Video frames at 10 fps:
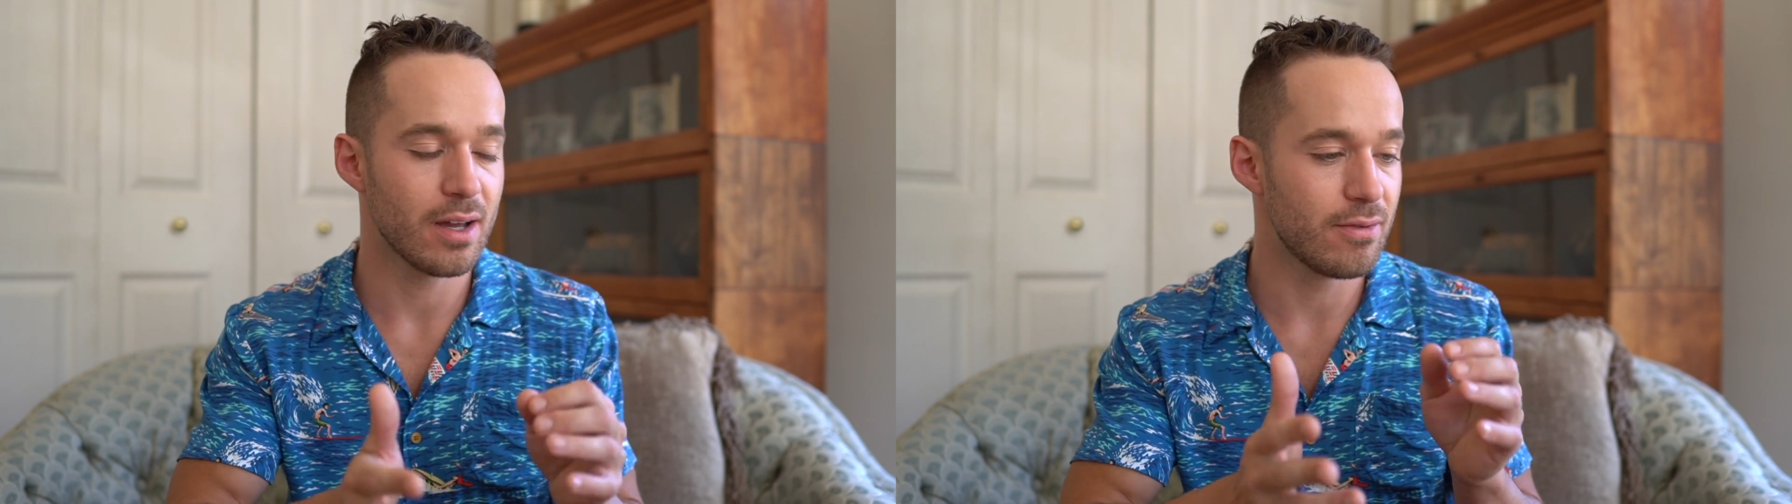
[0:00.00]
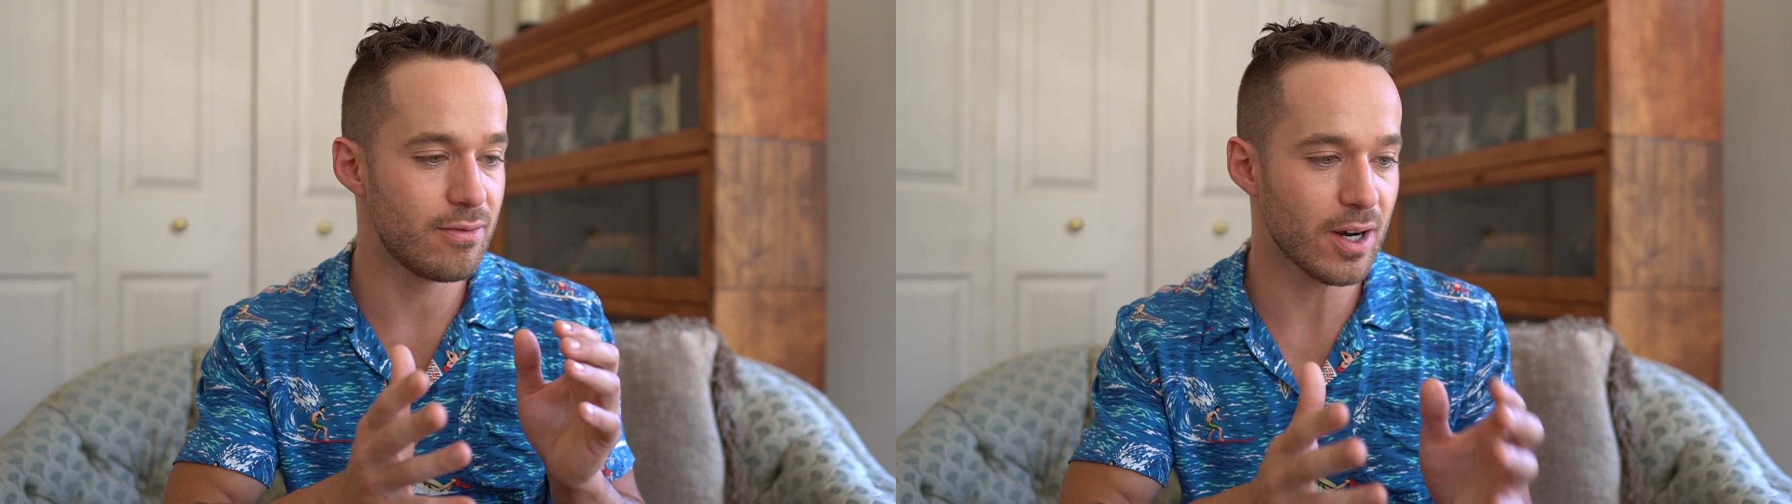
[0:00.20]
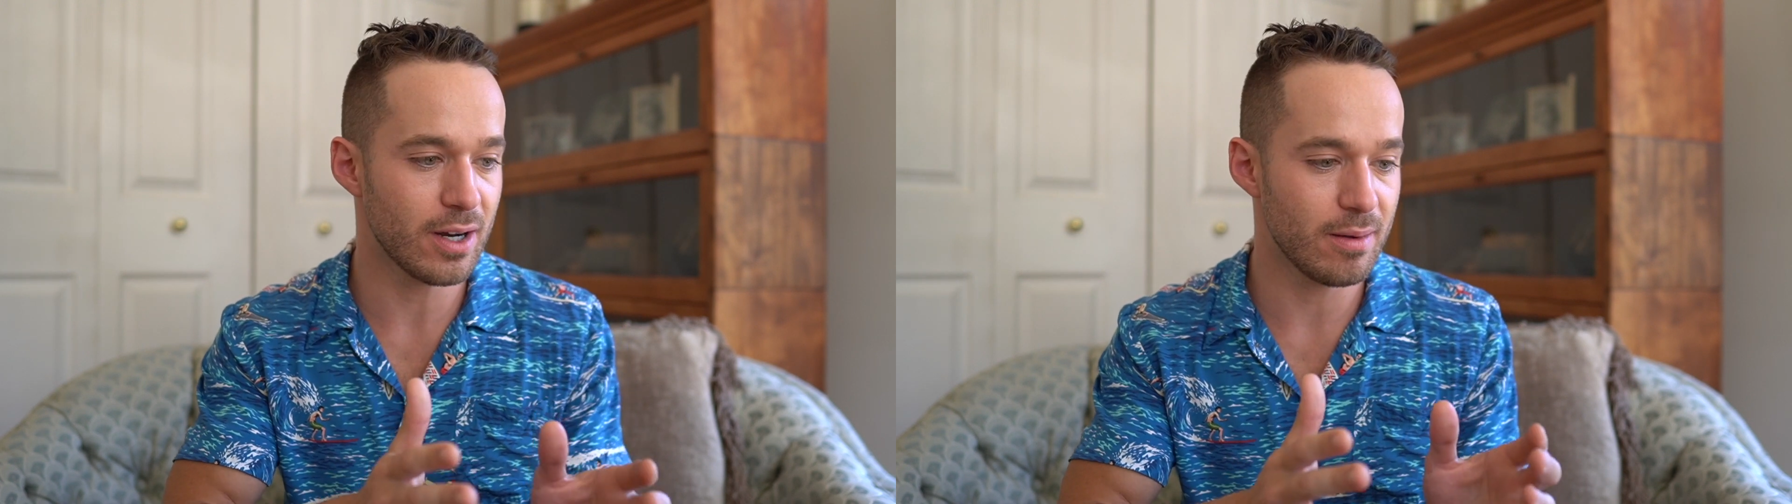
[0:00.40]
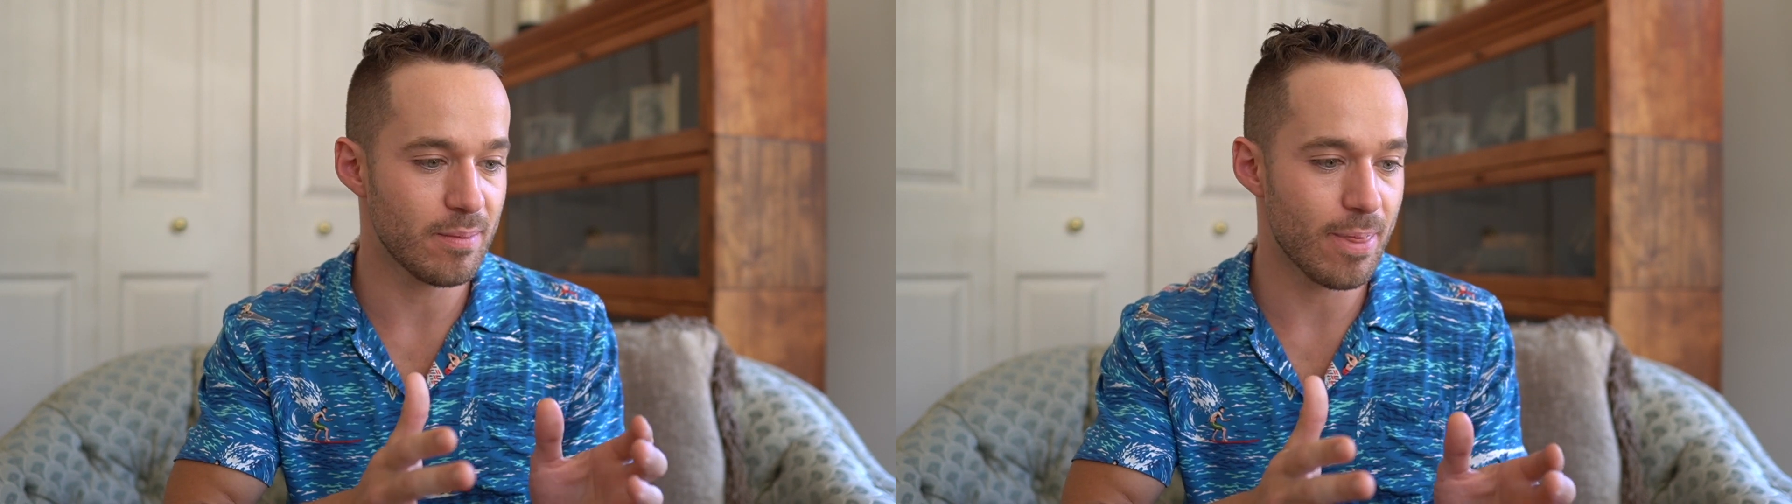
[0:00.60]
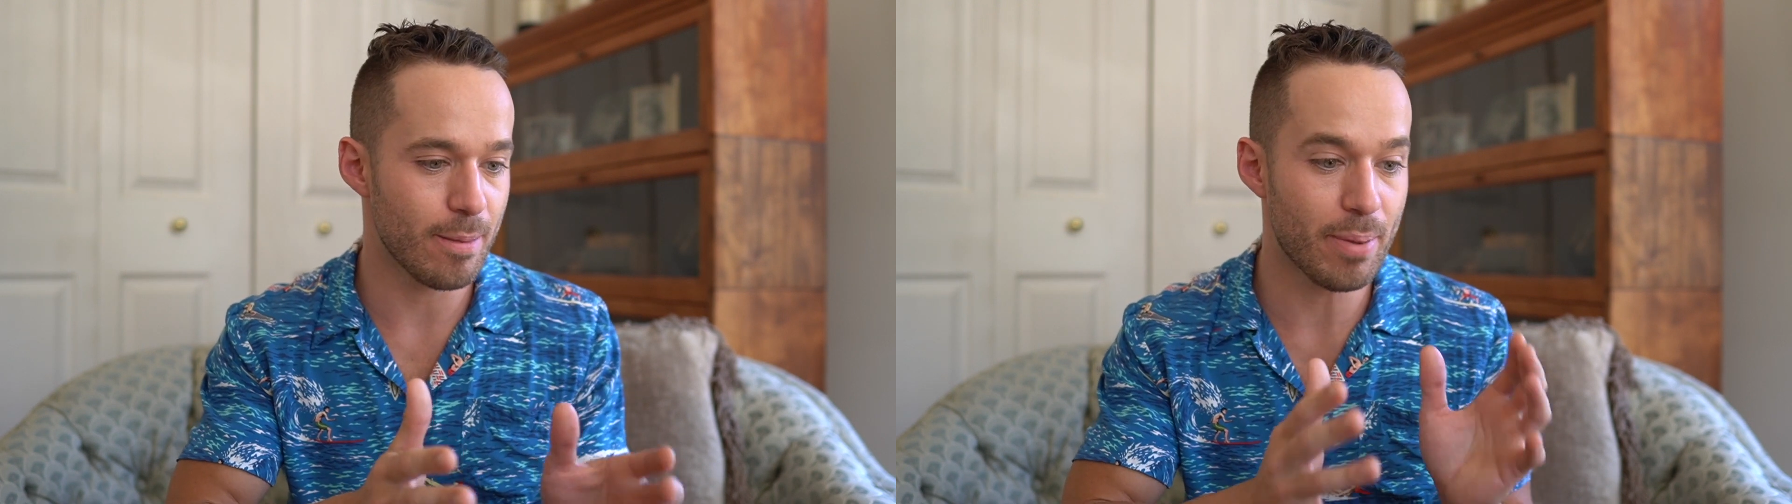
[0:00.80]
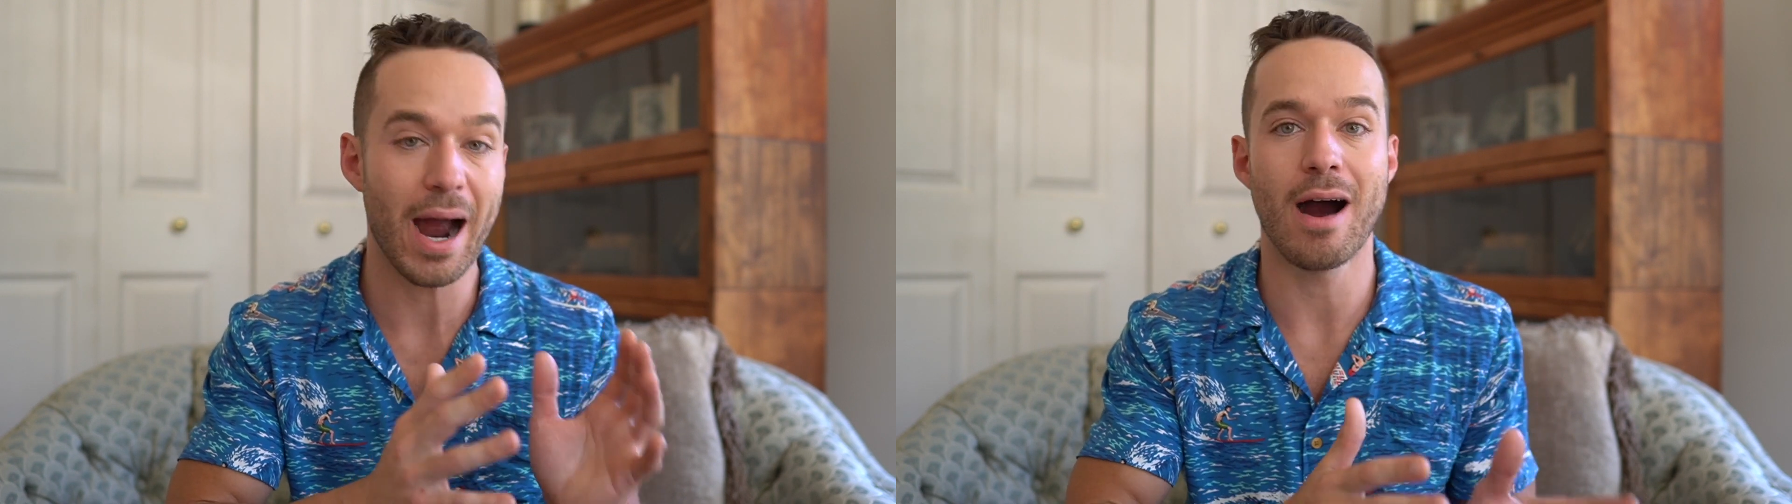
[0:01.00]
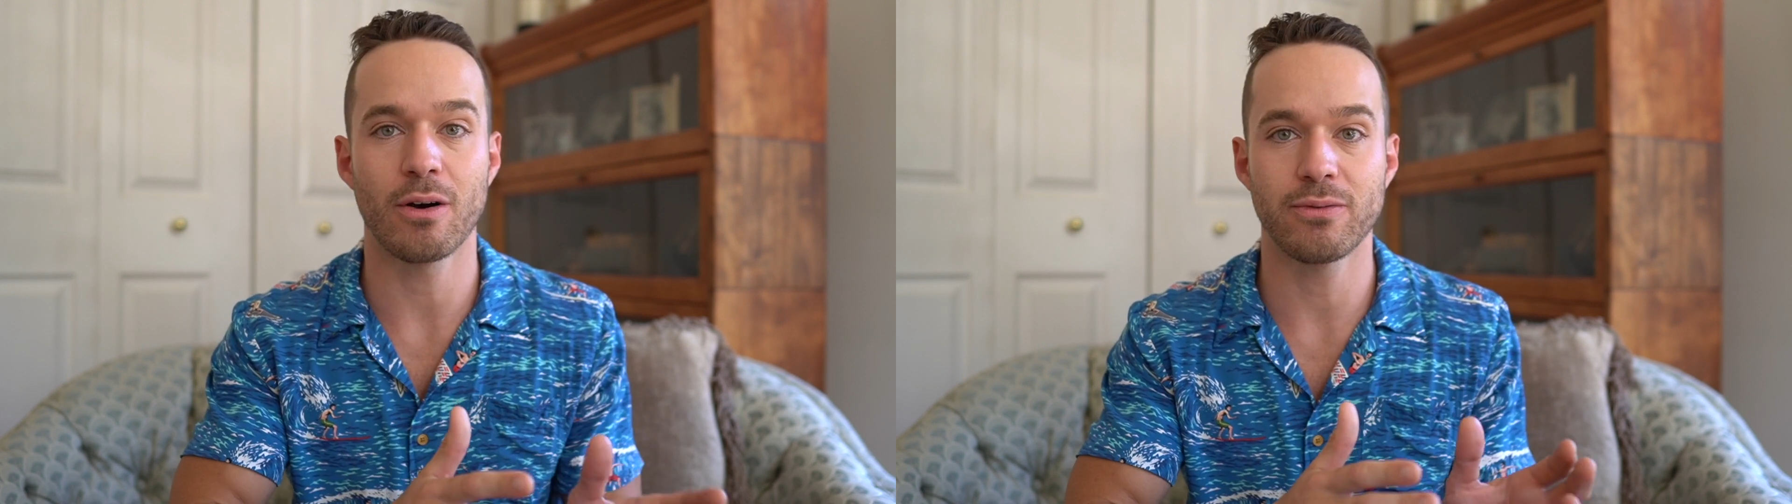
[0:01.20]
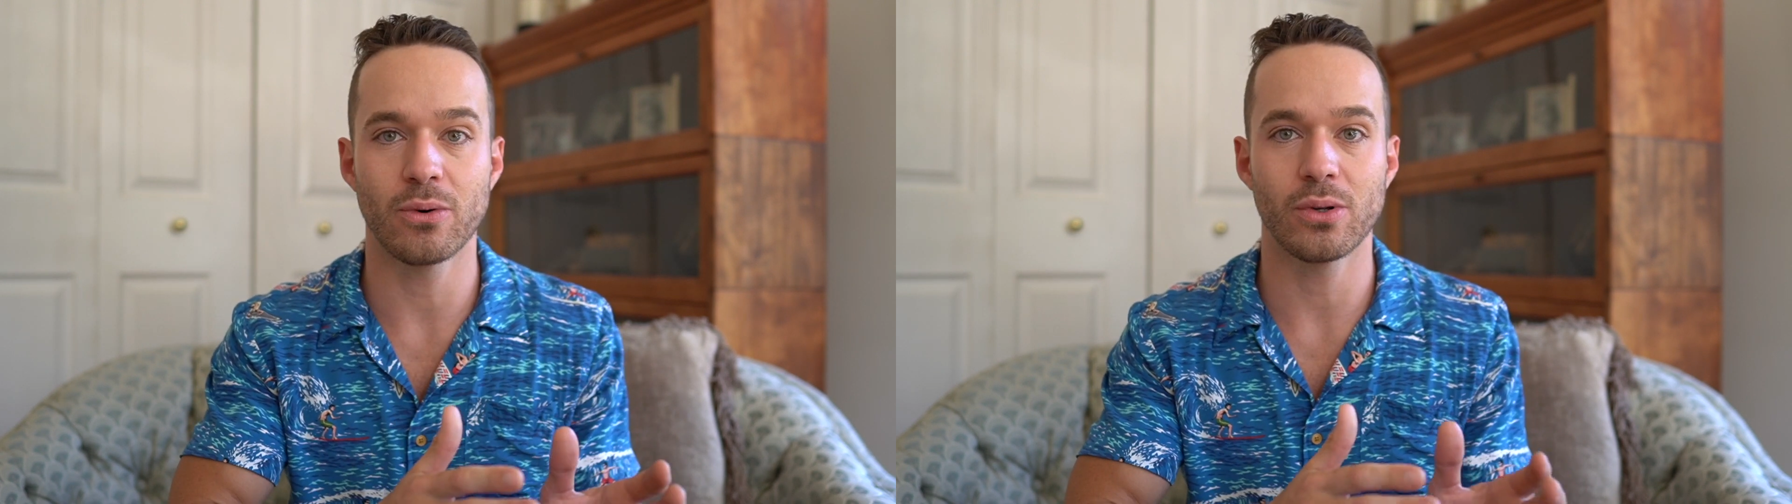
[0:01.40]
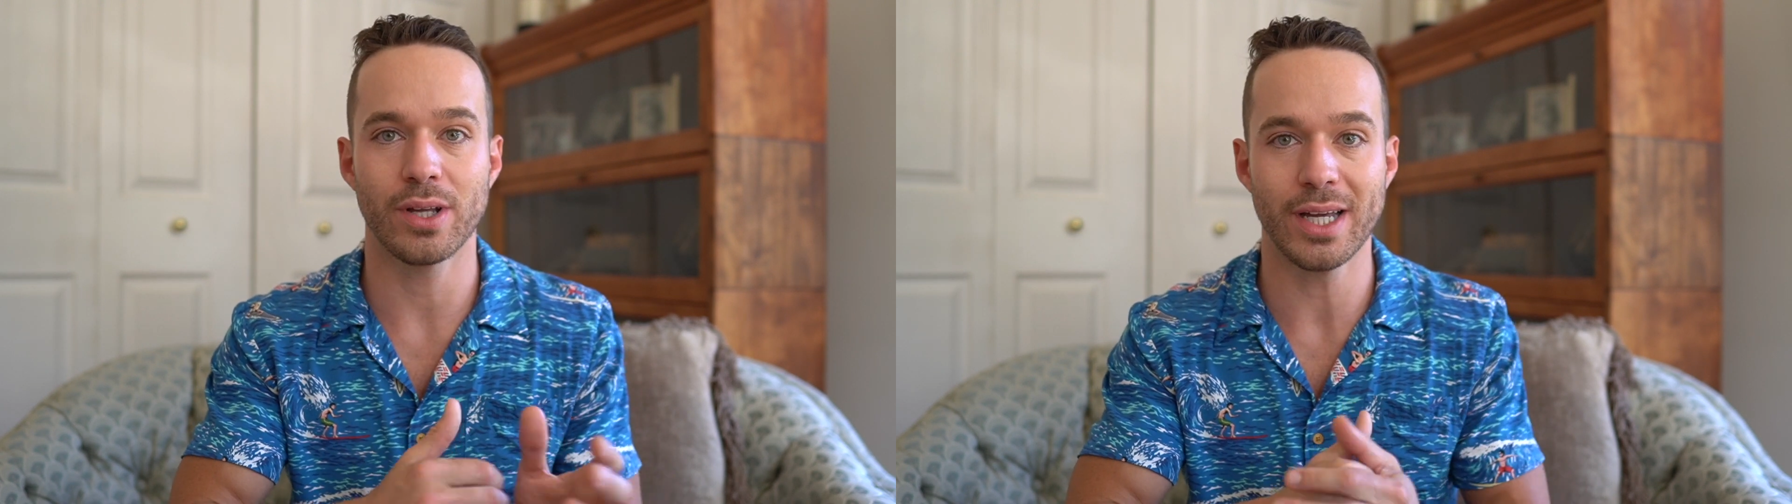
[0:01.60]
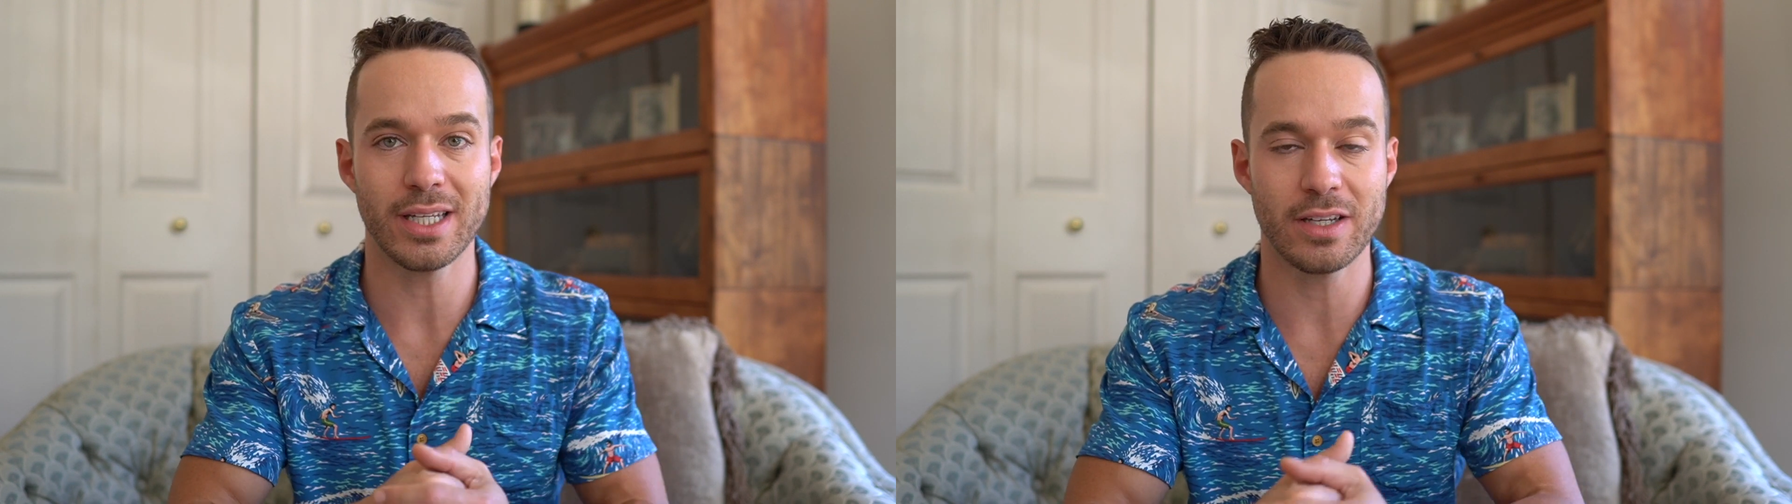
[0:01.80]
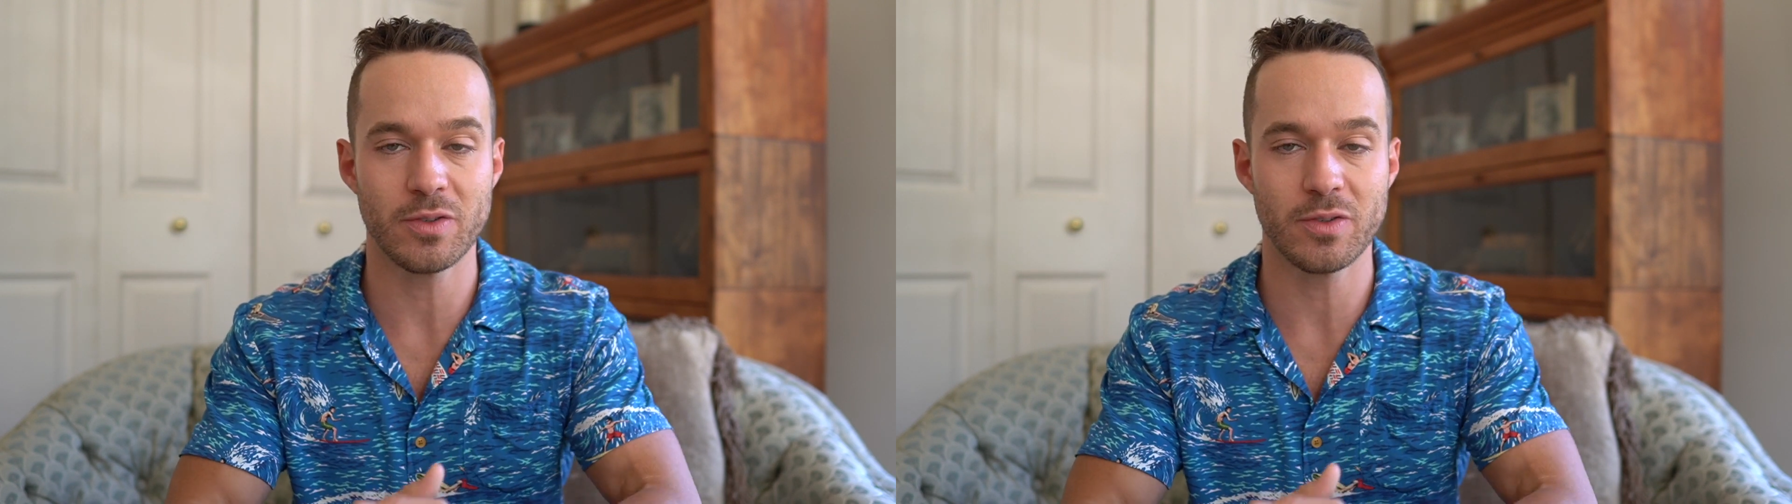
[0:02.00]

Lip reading: very powerful and